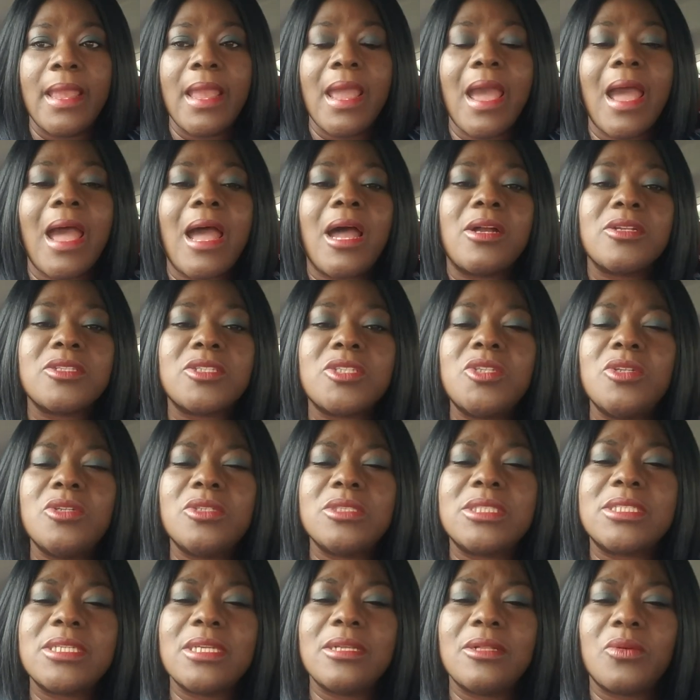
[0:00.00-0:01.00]
How do you
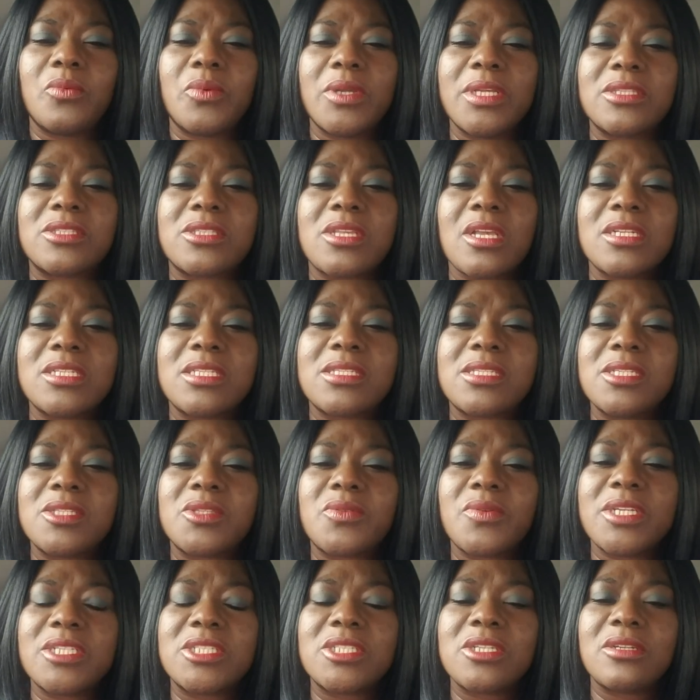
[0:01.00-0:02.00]
deal with such
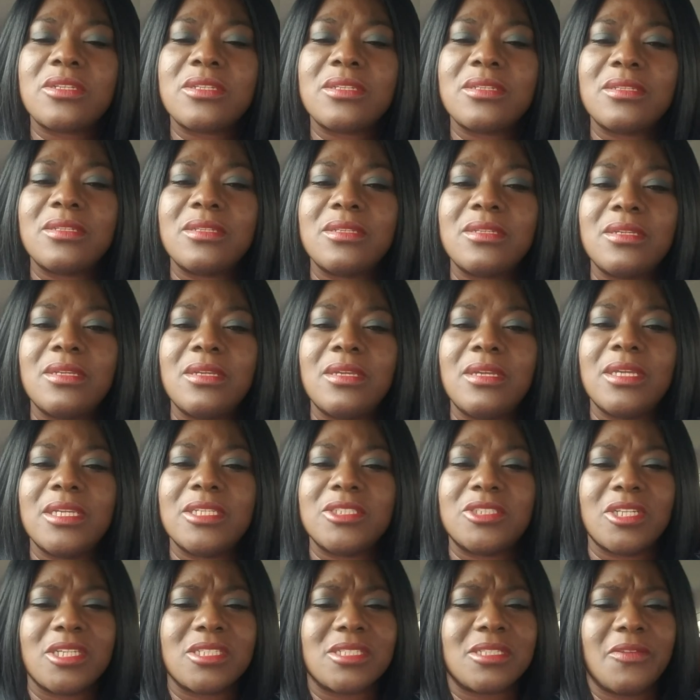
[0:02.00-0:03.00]
situation in
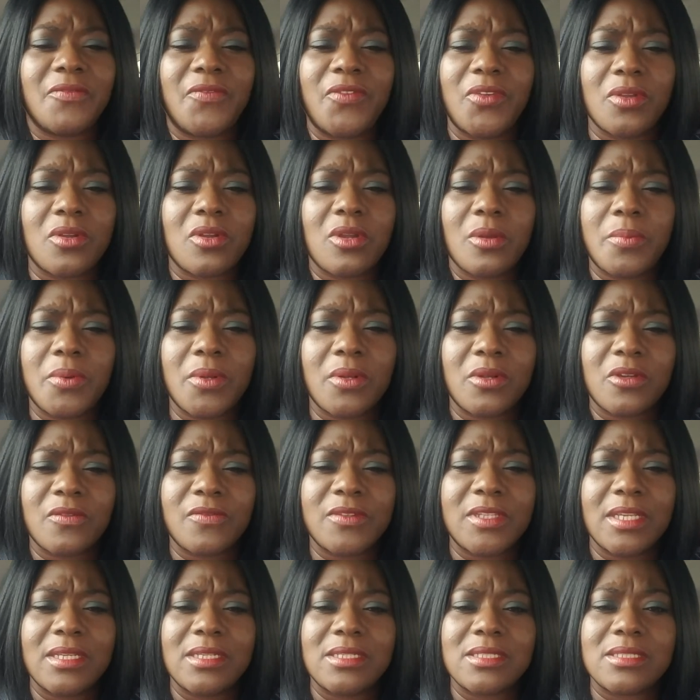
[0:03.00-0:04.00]
just a few couple of
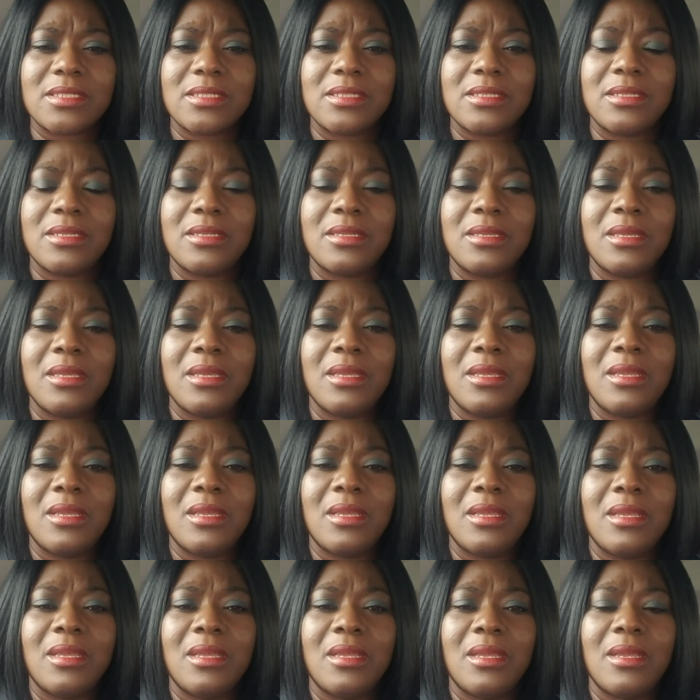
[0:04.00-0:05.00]
days?
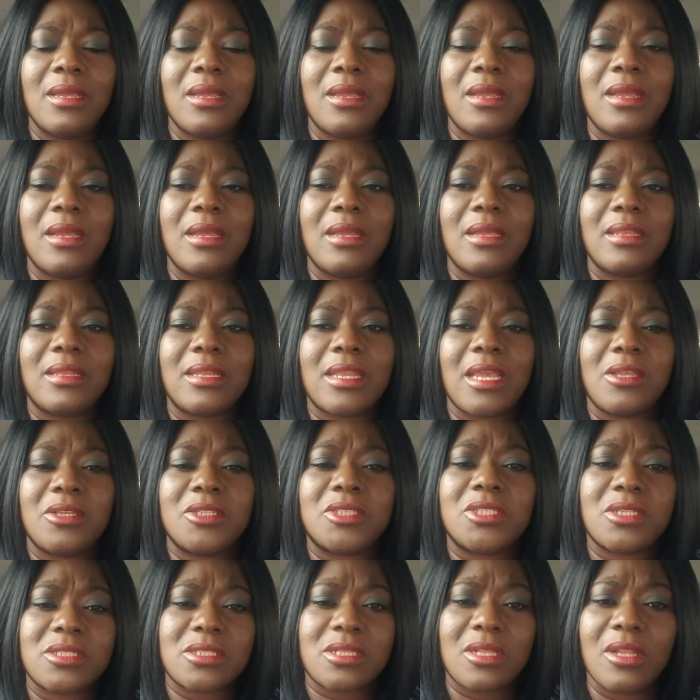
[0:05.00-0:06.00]
That you
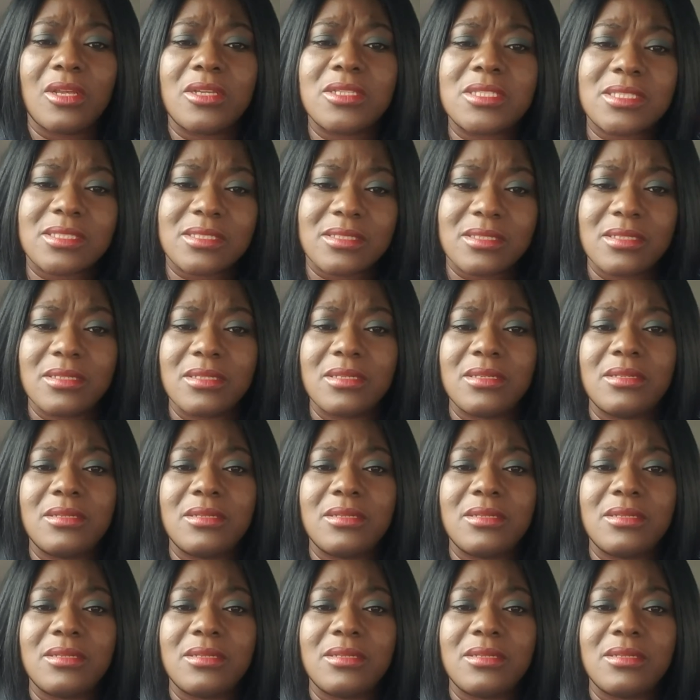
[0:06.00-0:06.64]
just lost